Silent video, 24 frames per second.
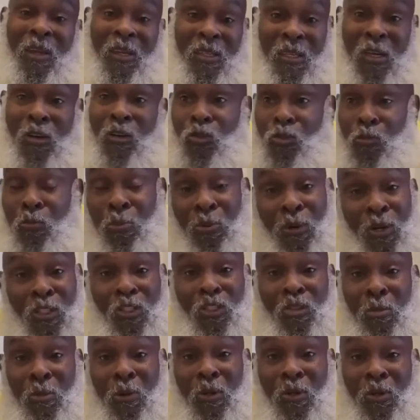Those
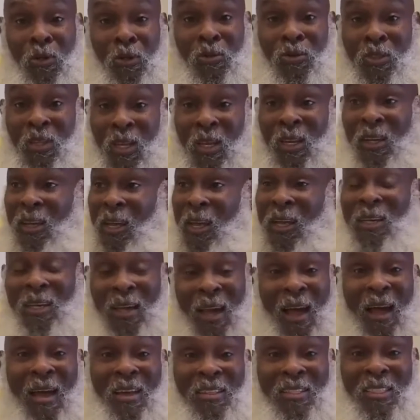principles and
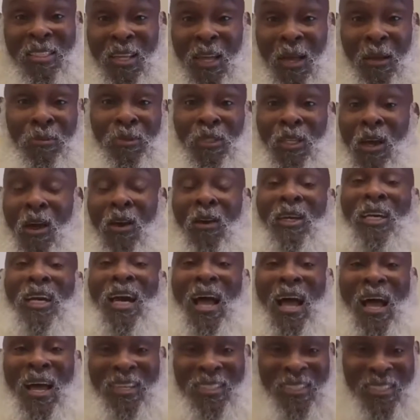concepts are
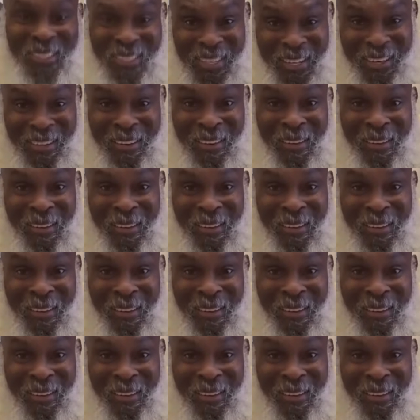constant.